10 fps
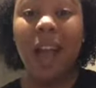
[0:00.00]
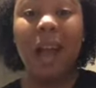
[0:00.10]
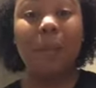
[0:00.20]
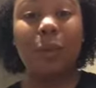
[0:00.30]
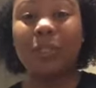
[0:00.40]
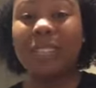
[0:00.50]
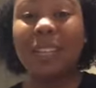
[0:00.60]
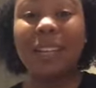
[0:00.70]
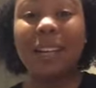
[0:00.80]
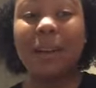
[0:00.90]
I'm only
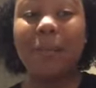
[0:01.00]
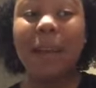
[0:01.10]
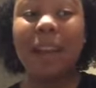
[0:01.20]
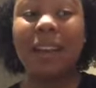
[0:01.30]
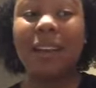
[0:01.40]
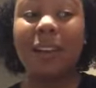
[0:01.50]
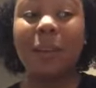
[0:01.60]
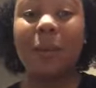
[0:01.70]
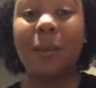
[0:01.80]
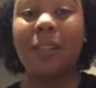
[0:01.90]
going to come back
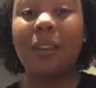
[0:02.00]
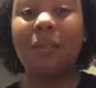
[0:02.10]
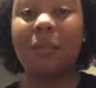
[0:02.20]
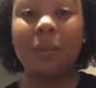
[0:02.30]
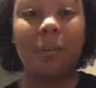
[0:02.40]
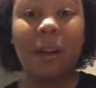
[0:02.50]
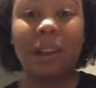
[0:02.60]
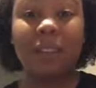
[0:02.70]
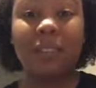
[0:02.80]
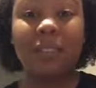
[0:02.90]
with a few
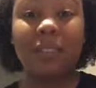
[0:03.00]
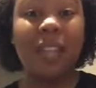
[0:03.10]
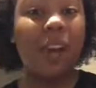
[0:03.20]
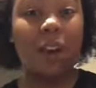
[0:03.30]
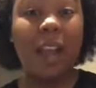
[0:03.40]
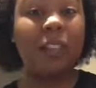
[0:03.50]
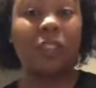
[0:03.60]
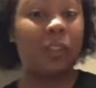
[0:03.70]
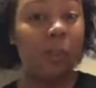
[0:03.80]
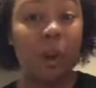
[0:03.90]
products that are
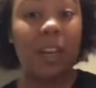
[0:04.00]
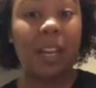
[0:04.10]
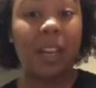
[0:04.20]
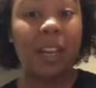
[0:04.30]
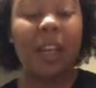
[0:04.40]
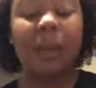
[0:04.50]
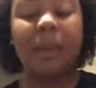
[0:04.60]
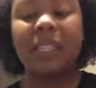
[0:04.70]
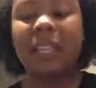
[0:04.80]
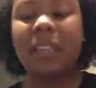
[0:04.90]
actually working,
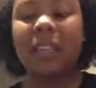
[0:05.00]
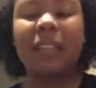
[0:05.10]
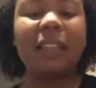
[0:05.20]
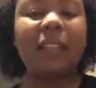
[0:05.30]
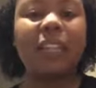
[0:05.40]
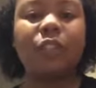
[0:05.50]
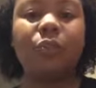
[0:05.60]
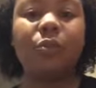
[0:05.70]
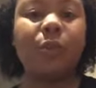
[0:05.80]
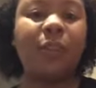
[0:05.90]
because I think the less
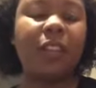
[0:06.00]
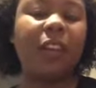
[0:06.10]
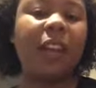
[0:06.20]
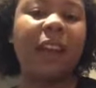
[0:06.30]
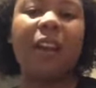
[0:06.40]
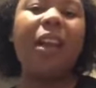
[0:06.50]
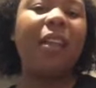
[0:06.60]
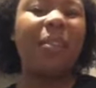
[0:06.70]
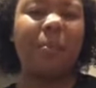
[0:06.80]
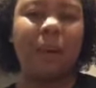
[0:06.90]
you do with your hair,
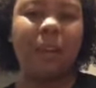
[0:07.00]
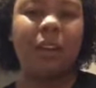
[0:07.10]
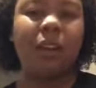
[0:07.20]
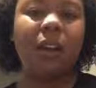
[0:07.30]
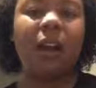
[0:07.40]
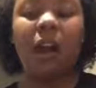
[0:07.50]
the better.